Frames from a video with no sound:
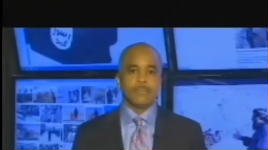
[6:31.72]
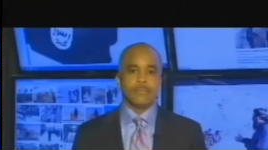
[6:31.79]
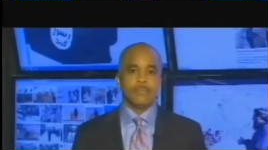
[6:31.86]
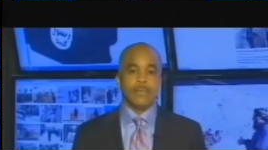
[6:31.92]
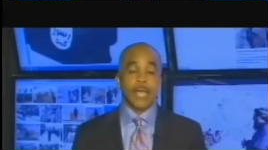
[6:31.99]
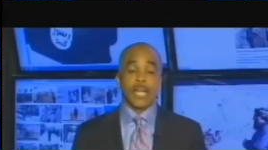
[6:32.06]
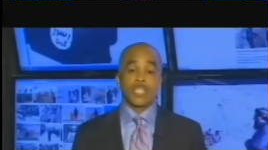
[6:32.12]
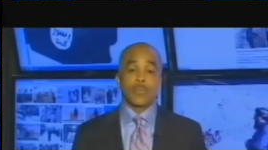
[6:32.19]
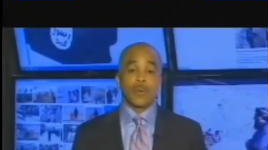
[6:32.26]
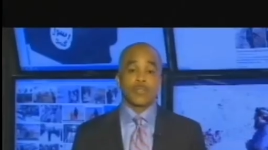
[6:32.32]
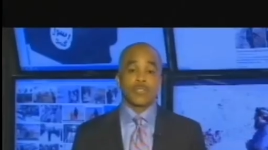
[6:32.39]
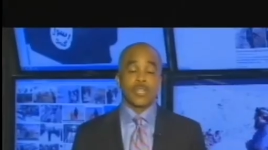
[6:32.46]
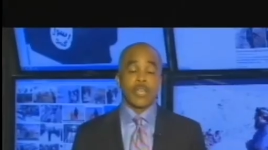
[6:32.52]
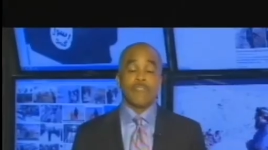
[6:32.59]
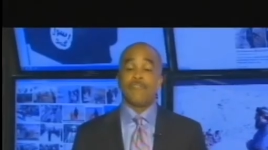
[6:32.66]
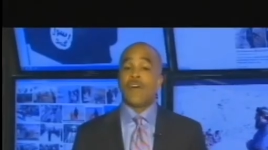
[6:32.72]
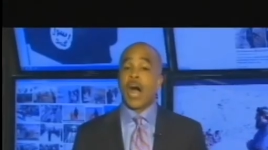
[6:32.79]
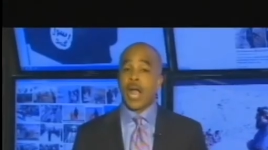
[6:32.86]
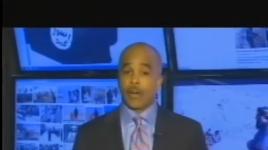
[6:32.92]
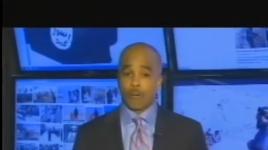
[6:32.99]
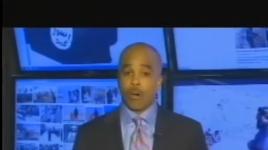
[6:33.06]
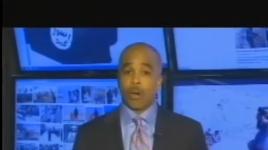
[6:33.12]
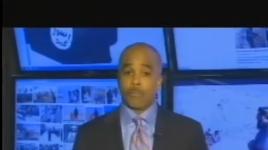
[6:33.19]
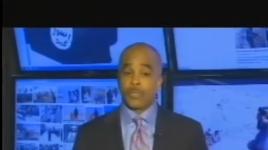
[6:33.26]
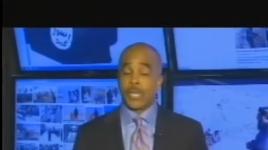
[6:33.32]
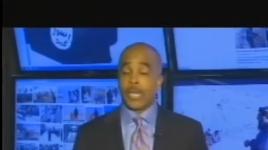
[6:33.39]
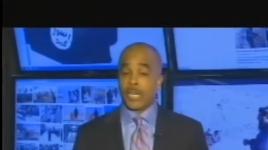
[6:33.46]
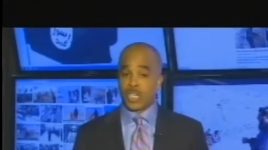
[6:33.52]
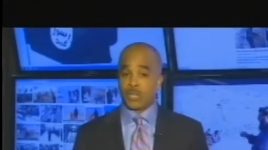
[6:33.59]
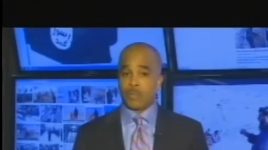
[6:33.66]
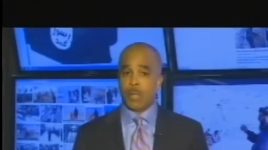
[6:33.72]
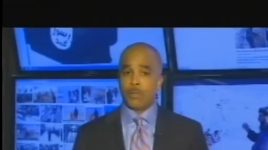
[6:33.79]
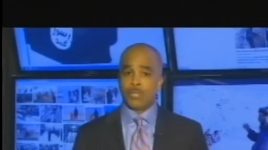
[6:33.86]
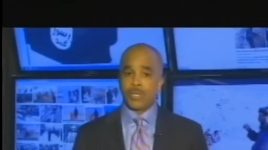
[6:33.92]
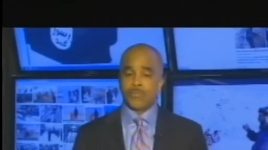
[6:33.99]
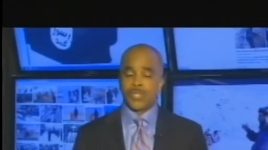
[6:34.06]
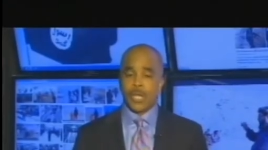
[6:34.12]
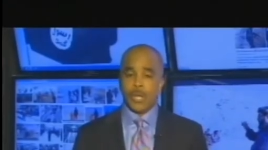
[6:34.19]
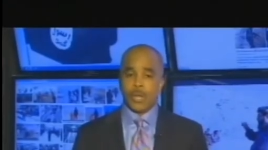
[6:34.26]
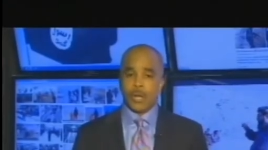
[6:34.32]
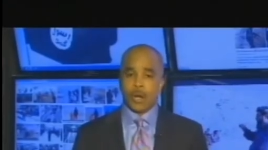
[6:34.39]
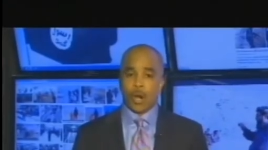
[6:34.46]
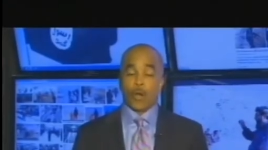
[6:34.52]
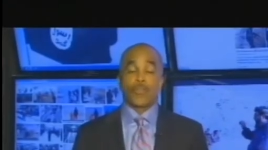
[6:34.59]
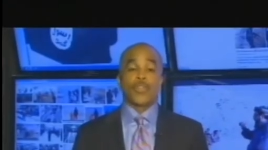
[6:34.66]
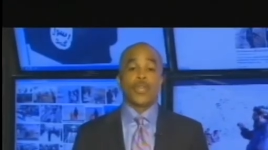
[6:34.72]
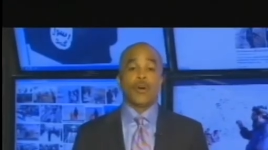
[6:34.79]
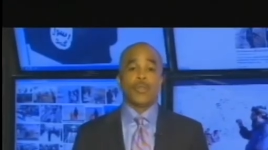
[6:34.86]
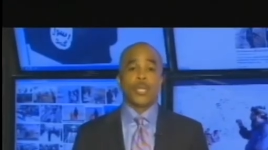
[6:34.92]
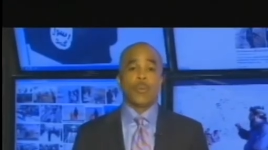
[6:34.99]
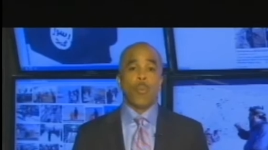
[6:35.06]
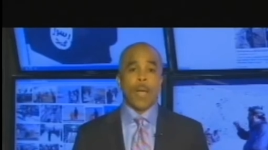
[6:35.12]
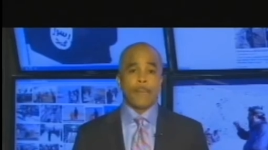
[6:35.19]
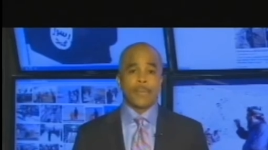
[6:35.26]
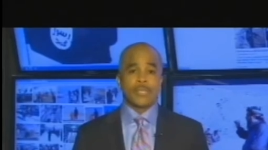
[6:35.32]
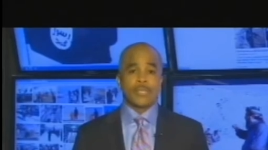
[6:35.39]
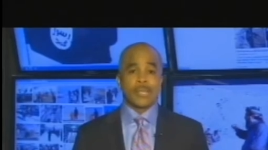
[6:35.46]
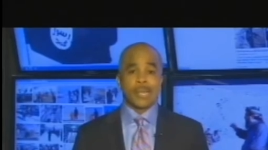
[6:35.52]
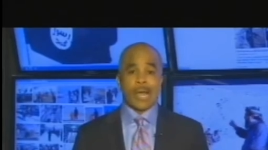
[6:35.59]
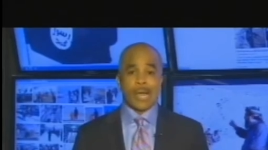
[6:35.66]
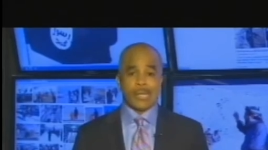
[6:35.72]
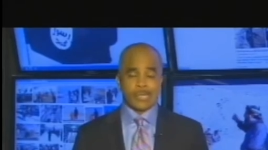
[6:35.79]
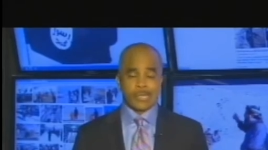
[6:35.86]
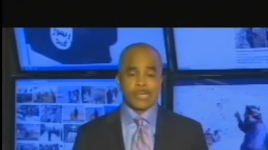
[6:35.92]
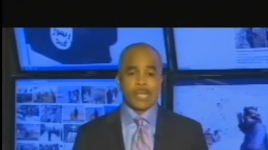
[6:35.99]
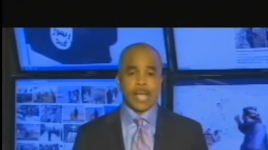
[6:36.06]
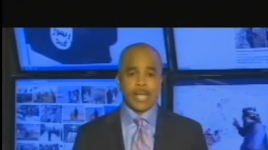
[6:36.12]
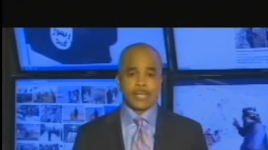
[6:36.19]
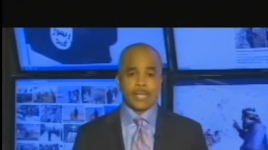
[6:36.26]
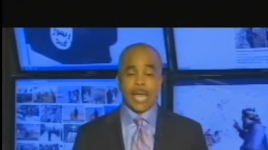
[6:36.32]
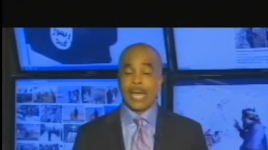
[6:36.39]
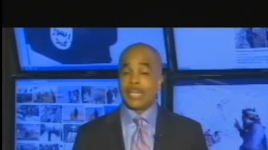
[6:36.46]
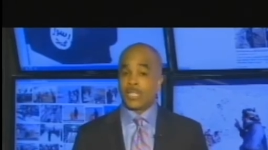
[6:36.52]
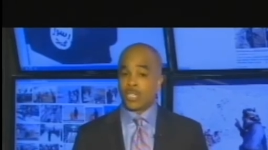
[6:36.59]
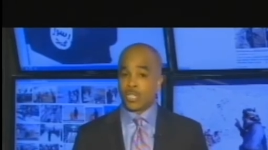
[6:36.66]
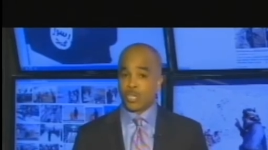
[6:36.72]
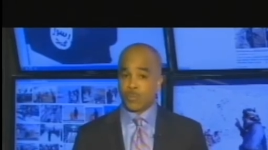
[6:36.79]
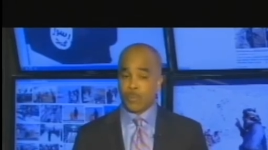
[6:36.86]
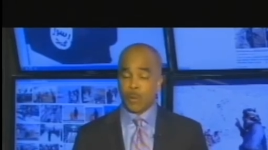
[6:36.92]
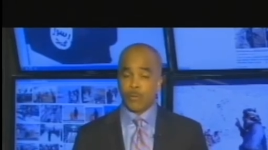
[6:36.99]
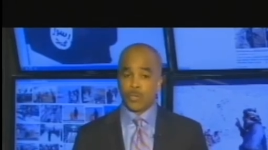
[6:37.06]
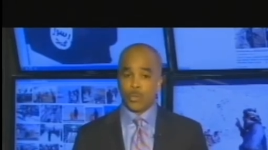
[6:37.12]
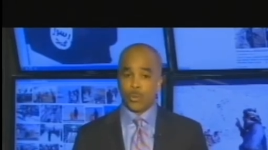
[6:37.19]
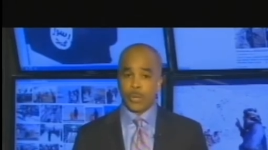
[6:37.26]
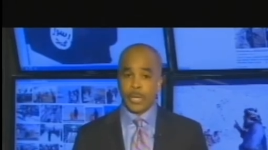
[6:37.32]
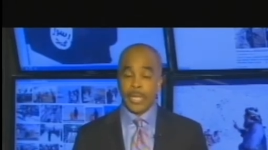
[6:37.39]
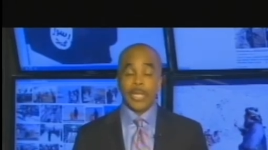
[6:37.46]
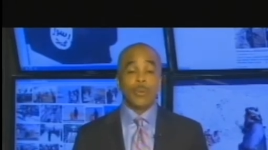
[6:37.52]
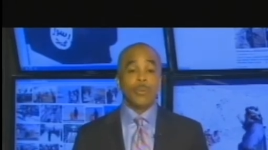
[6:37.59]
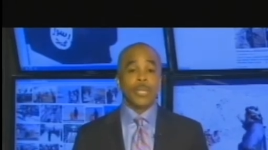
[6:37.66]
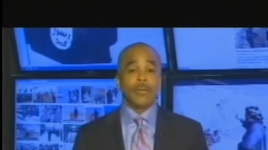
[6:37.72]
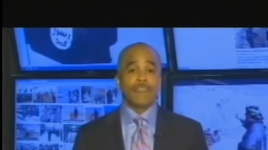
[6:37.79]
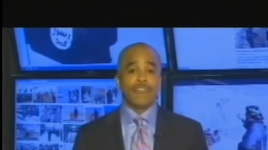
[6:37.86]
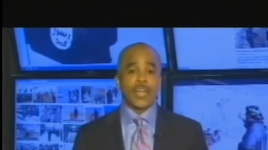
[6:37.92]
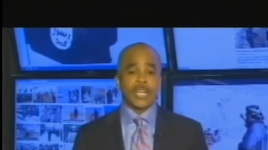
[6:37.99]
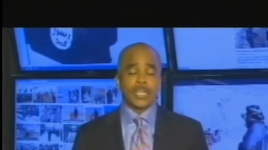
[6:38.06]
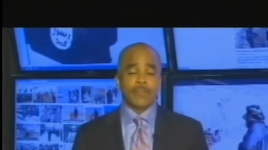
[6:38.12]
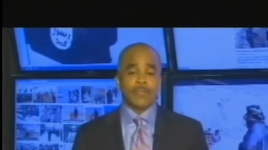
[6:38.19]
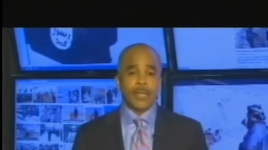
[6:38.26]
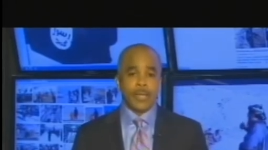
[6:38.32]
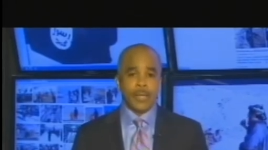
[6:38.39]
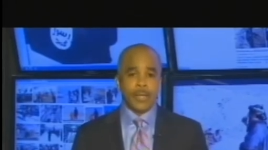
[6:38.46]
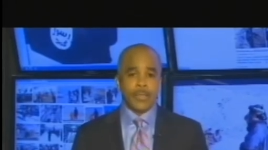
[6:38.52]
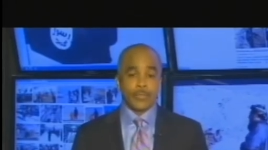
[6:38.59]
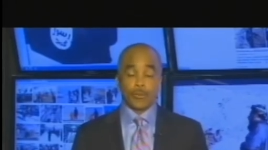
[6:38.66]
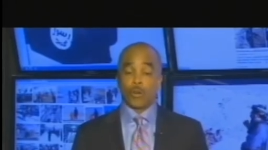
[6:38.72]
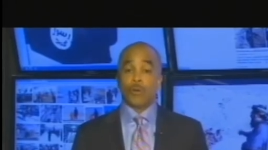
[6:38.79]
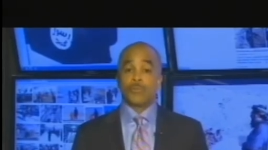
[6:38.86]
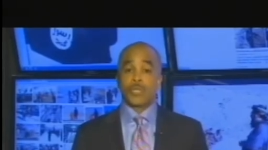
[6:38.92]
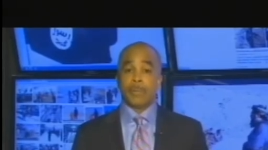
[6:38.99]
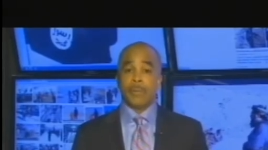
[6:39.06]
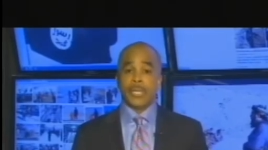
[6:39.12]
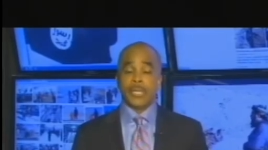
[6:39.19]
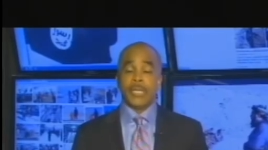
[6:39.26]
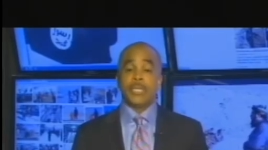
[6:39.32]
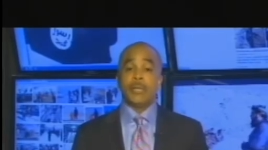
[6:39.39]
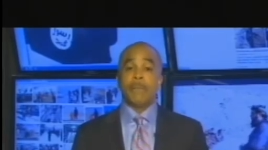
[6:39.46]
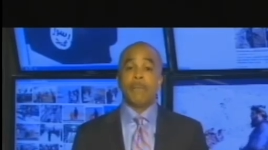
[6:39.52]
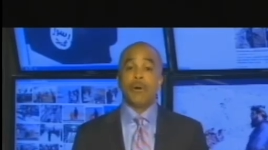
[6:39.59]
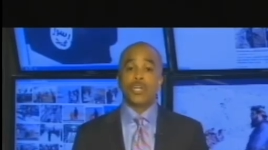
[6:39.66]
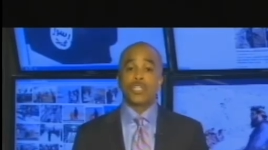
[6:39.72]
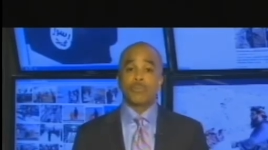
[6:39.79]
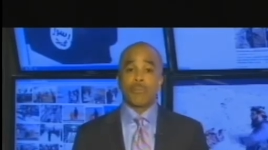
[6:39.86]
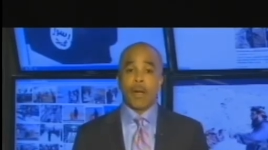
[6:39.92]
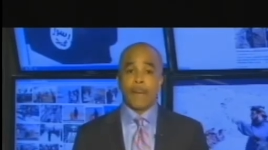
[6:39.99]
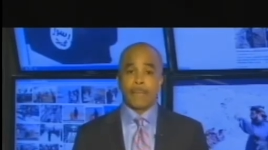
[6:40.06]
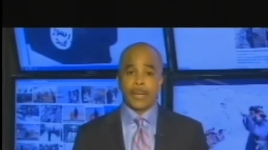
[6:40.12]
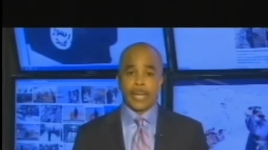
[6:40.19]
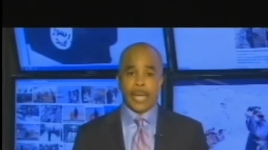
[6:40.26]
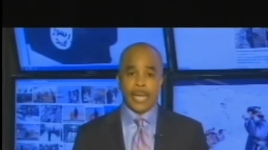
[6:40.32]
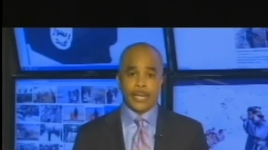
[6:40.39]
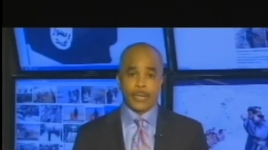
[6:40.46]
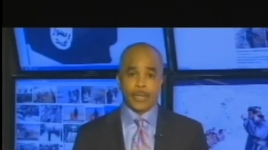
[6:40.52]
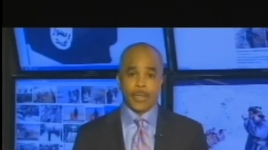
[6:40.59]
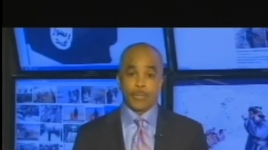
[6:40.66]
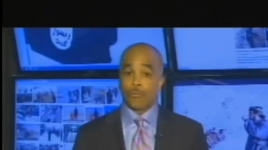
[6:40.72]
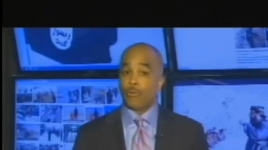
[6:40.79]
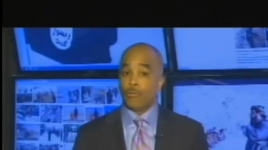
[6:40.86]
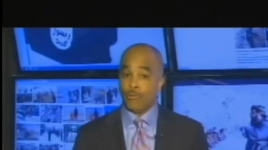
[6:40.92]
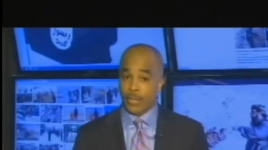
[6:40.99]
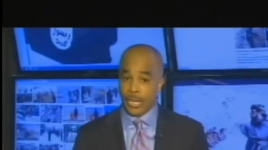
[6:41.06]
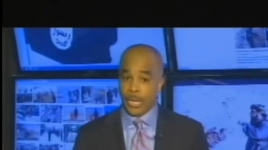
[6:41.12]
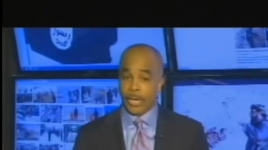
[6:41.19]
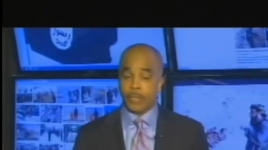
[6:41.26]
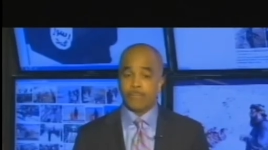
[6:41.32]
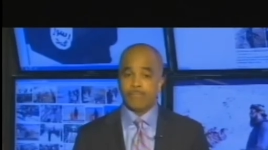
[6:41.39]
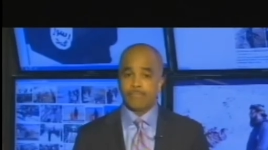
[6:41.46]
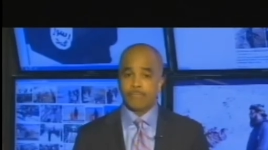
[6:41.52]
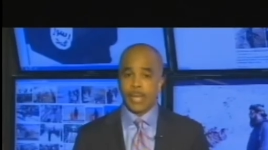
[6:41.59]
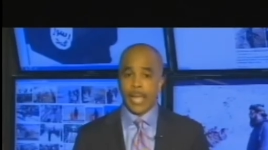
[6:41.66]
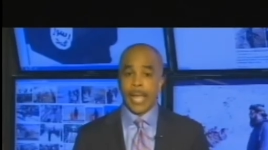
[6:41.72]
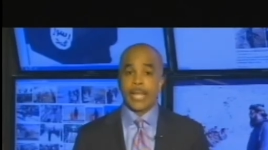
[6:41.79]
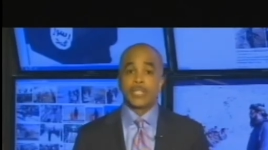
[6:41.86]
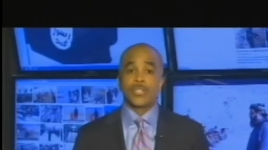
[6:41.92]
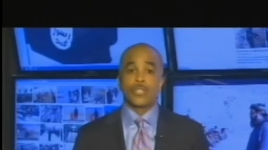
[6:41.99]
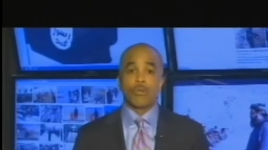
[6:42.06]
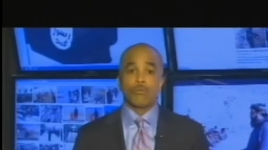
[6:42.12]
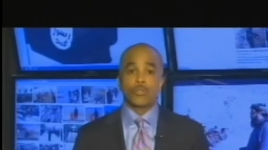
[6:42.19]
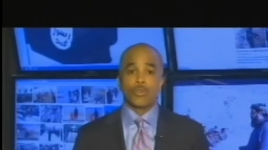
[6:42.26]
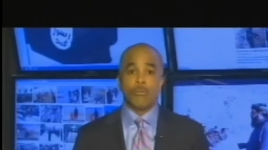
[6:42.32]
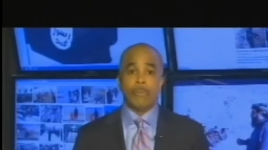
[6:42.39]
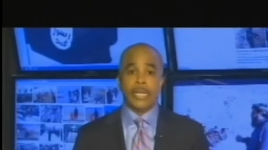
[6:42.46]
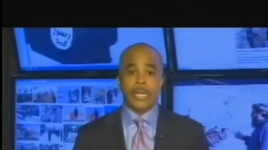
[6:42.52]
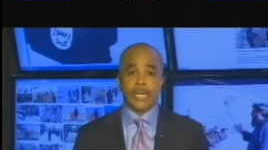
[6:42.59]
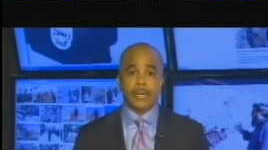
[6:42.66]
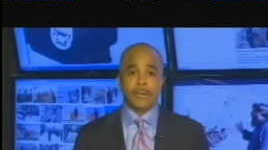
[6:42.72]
Experts say firearms and explosives aren't the only weapons that ISIS has at its disposal. Equally effective, the group's ability to push propaganda through video and social media.